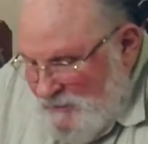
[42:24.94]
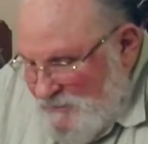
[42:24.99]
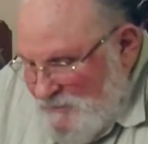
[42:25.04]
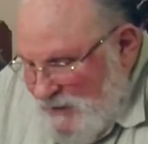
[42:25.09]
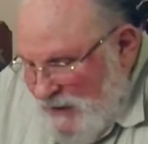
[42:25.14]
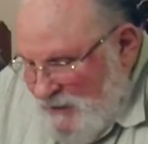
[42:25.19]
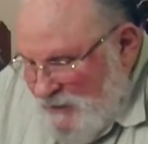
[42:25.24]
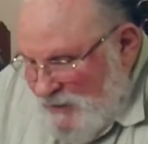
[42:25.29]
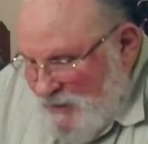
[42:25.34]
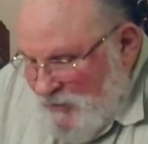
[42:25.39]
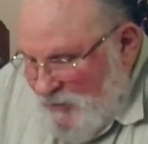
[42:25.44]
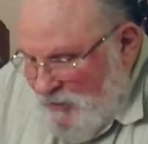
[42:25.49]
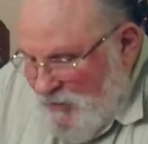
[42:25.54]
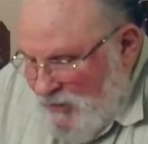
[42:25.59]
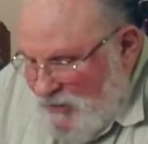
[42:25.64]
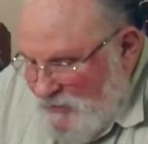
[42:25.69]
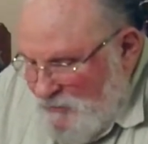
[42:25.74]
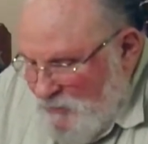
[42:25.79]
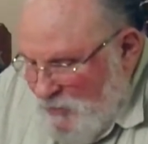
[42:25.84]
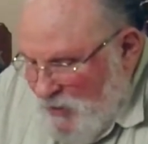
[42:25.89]
in the
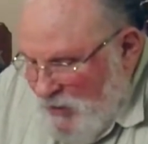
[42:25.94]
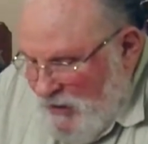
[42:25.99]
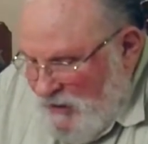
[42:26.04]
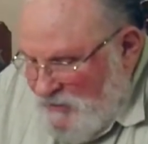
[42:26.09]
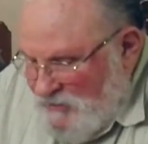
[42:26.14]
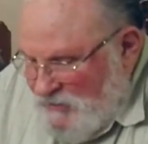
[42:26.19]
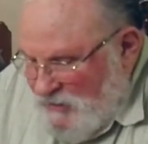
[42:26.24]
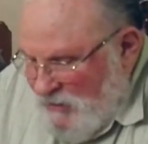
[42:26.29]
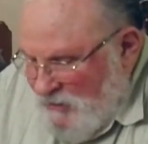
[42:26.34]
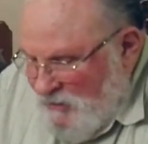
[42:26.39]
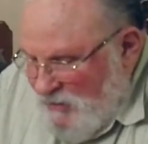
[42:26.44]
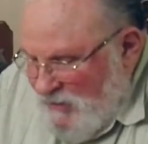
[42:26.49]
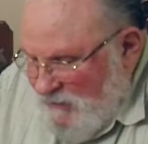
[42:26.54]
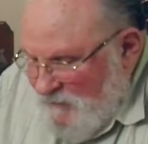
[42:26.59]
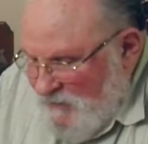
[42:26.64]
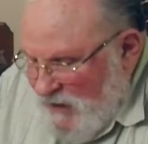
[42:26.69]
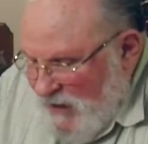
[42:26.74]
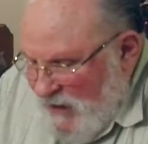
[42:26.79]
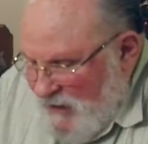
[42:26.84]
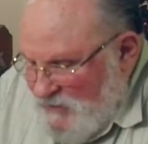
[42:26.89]
Lord. Walk as children
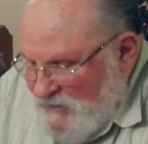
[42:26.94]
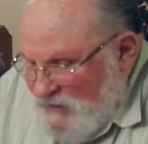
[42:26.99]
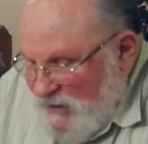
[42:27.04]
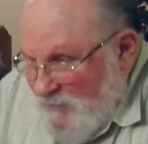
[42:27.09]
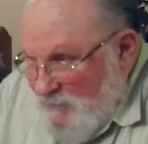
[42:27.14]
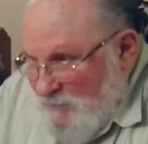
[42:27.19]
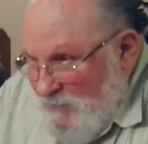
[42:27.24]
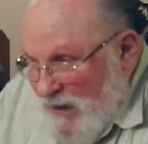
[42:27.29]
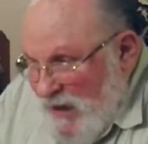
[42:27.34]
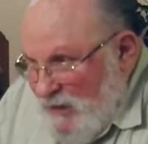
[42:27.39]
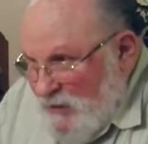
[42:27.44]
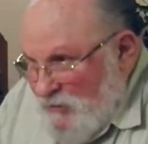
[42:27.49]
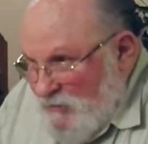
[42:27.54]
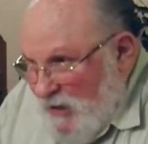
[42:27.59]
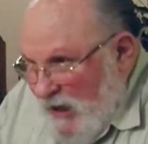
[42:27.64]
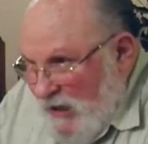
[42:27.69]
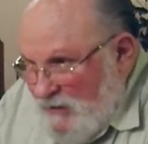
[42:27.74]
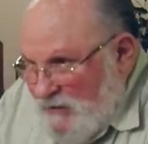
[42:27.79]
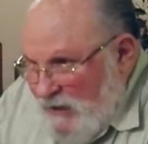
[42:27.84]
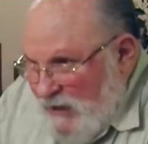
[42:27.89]
of light. See, men are
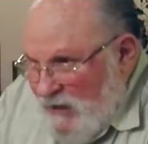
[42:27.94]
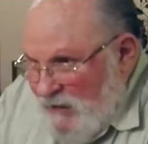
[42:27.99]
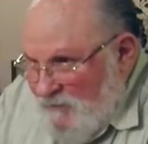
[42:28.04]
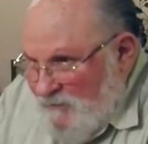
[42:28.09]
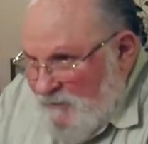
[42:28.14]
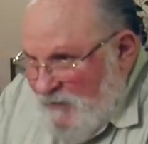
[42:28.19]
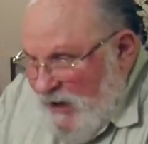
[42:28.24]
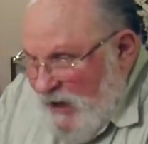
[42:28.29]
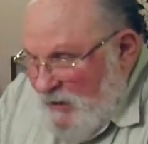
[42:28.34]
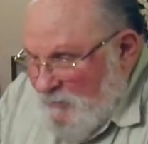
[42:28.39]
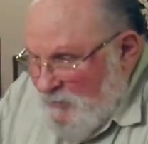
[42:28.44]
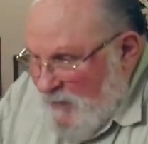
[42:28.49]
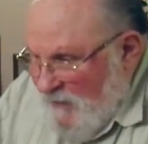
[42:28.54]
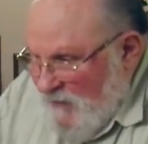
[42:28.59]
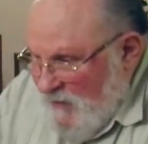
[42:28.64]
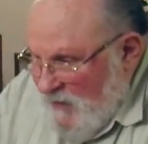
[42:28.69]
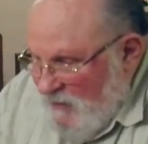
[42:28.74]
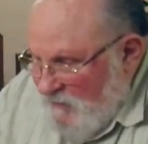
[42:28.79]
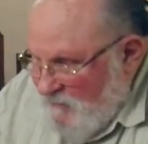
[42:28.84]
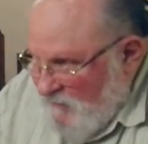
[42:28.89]
identified by
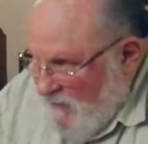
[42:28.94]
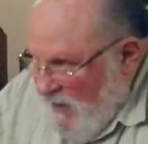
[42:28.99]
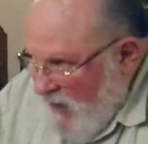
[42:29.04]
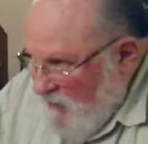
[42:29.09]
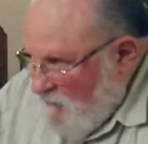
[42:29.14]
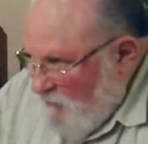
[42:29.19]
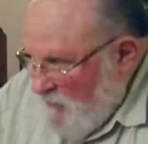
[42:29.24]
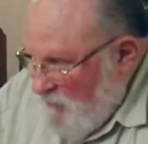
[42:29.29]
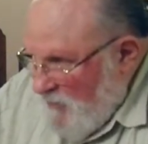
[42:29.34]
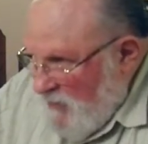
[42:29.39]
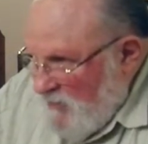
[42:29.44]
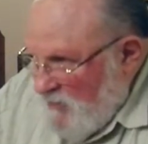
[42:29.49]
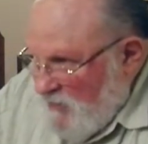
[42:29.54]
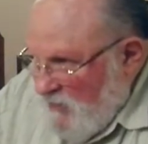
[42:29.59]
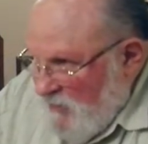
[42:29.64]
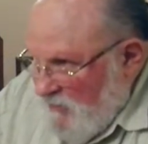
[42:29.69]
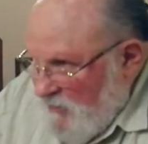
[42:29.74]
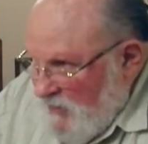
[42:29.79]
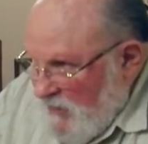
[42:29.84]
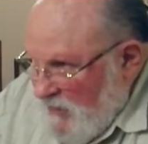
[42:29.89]
the environment
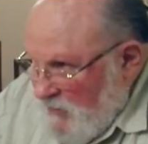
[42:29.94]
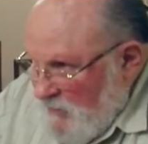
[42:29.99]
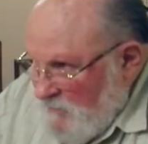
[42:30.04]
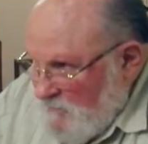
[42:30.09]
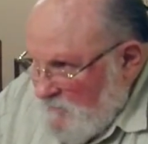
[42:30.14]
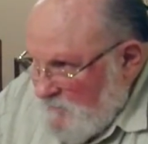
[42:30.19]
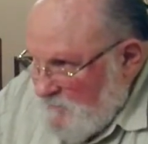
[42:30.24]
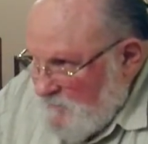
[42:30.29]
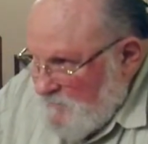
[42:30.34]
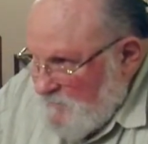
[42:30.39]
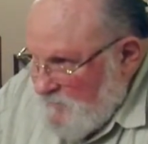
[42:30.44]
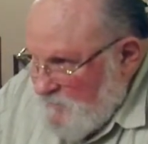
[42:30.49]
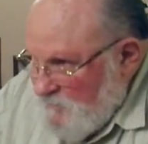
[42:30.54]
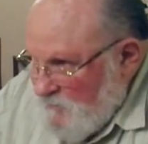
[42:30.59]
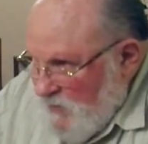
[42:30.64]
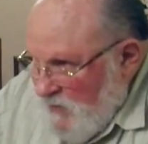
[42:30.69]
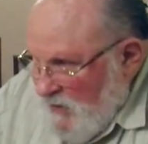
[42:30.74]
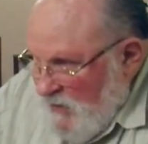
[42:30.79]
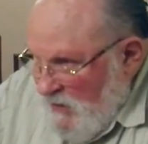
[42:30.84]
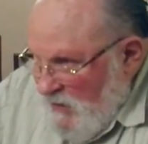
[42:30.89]
they're in.
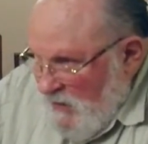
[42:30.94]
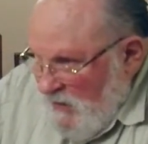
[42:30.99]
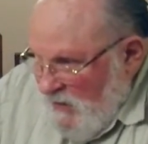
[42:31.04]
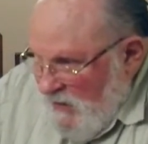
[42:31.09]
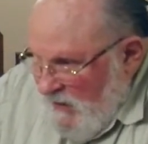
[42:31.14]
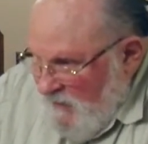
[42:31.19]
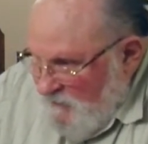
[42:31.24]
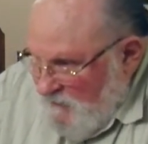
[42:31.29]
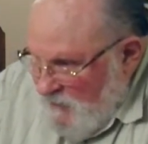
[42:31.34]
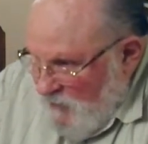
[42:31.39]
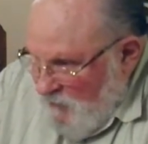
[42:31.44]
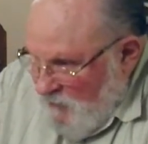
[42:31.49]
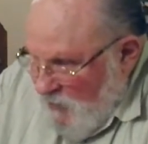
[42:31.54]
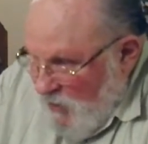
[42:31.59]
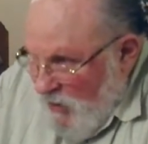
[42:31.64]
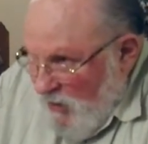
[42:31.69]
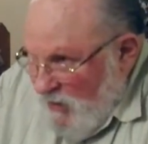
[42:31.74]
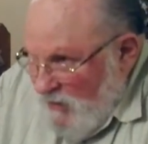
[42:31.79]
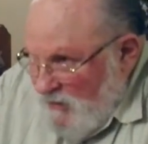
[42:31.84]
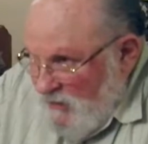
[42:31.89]
If they're
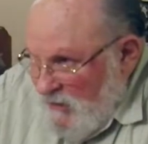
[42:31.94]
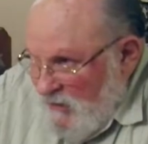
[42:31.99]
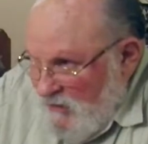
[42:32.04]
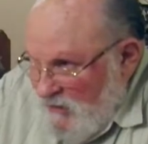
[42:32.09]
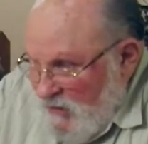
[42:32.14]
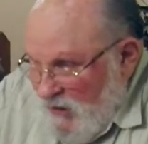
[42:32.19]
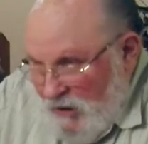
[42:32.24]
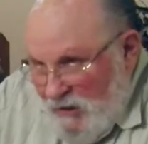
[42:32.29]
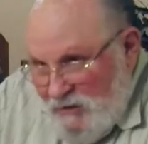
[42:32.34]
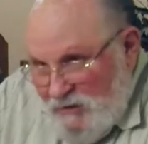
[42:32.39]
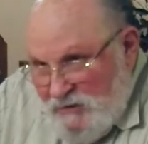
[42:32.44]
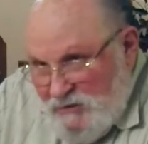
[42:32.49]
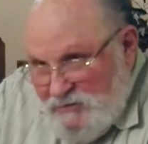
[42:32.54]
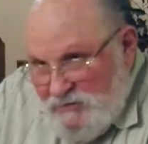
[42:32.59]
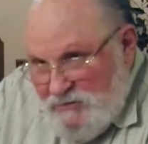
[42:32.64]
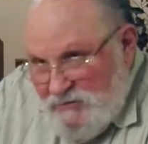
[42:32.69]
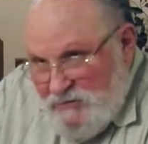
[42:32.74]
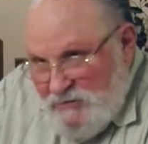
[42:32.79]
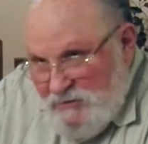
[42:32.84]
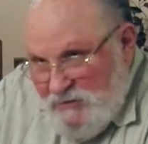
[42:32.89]
walking in
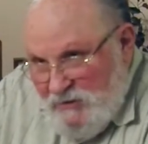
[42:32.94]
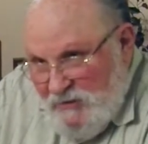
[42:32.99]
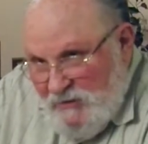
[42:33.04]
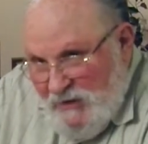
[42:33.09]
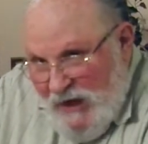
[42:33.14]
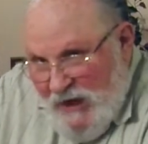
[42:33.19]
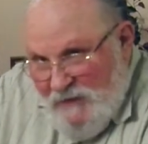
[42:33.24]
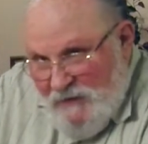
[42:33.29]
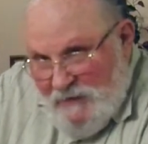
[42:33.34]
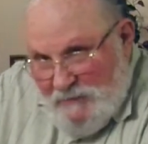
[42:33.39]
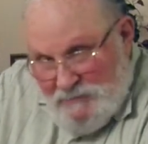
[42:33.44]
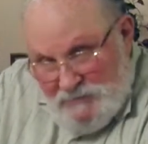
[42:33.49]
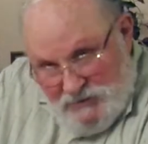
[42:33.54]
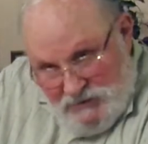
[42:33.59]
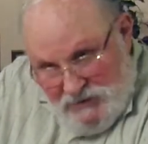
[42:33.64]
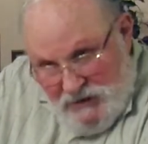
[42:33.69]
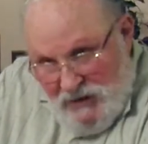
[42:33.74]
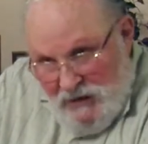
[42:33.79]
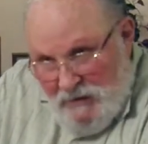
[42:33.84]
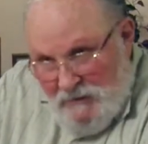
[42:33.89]
darkness, they
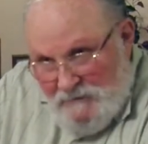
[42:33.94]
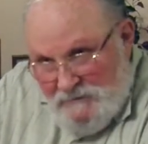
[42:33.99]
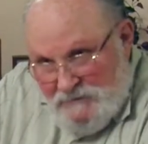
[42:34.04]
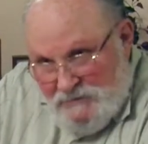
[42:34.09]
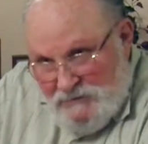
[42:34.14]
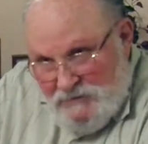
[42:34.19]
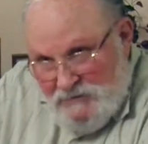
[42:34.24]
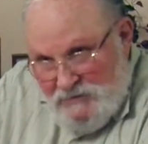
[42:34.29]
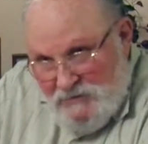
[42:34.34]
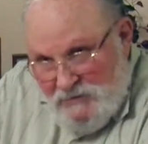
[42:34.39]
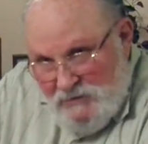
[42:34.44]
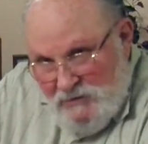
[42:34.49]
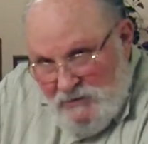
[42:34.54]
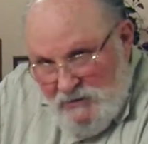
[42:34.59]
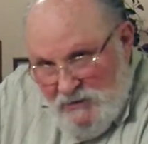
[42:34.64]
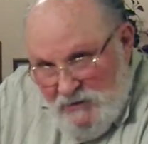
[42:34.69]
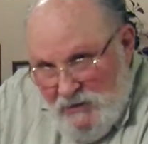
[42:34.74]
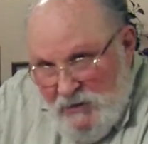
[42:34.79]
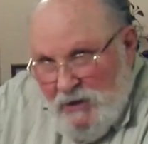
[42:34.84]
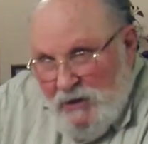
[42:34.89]
themselves
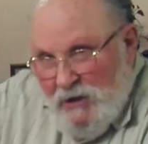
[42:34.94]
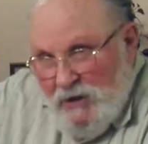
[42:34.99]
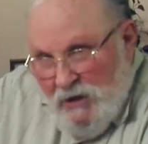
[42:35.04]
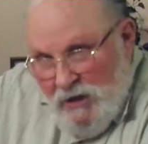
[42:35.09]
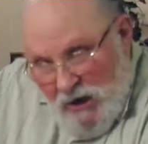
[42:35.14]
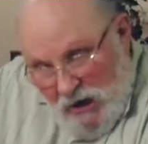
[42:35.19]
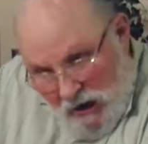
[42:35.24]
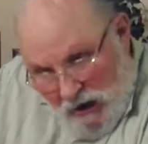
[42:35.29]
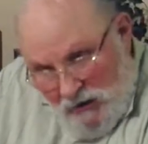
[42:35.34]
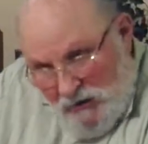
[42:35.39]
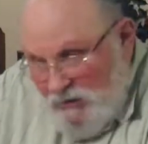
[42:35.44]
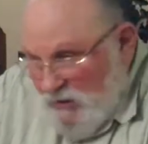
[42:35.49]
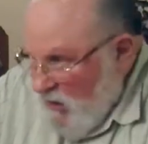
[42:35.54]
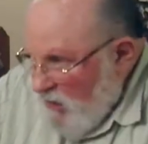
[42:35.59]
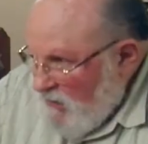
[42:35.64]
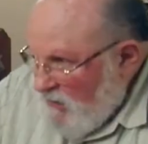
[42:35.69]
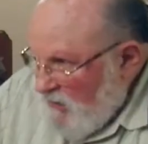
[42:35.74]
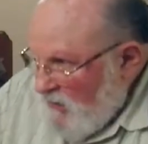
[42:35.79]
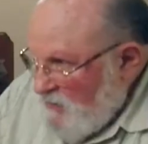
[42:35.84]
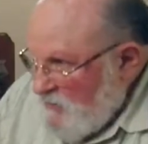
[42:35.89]
are
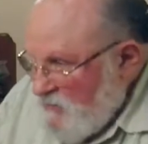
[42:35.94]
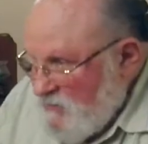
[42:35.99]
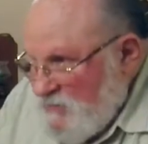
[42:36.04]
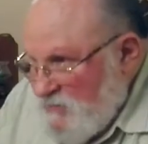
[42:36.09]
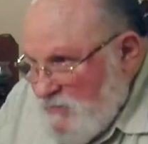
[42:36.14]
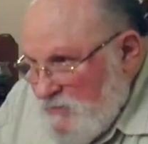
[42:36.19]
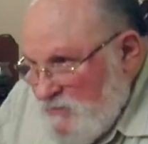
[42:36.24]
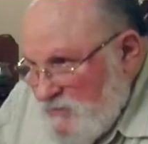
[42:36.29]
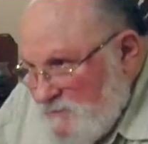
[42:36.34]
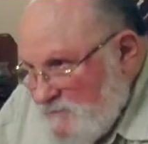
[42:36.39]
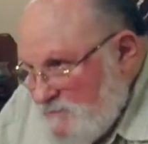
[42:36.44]
darkness.